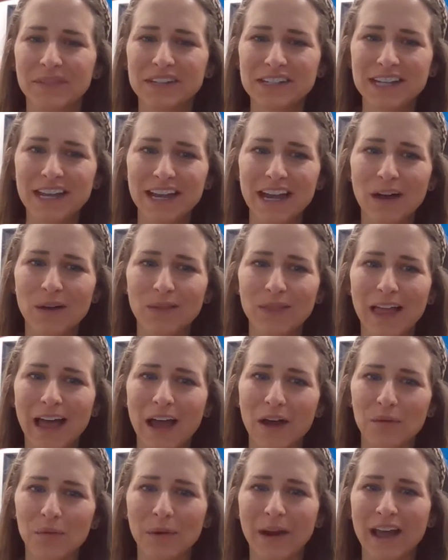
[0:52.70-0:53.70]
Say out
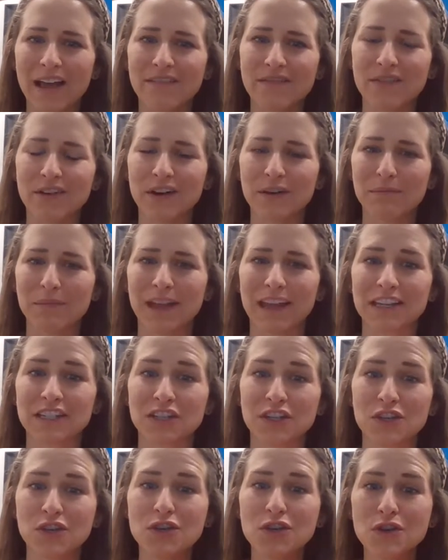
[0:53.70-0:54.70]
loud whatever it
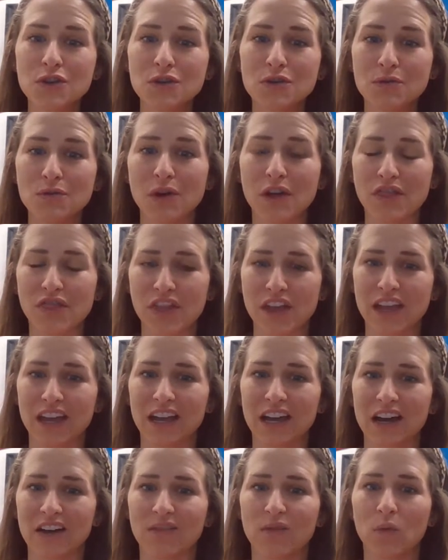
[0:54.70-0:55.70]
makes you
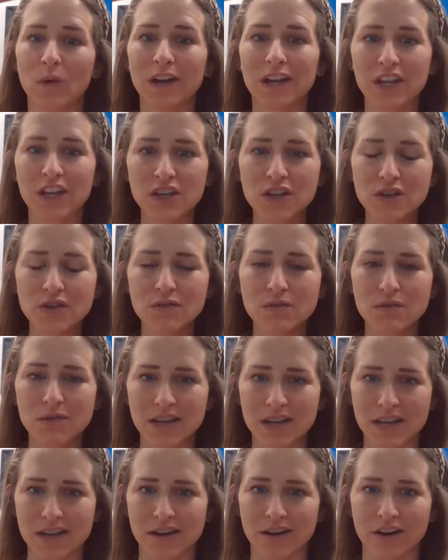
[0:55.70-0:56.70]
think of when you
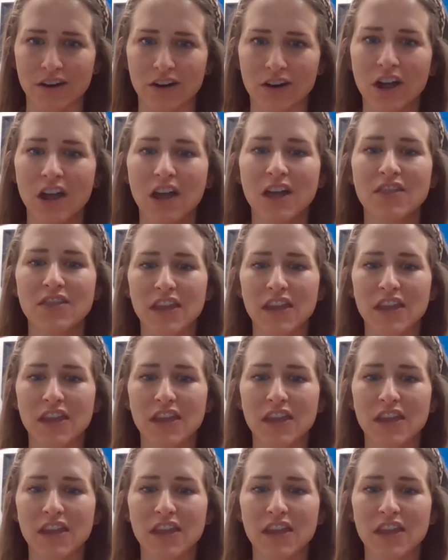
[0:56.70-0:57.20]
hear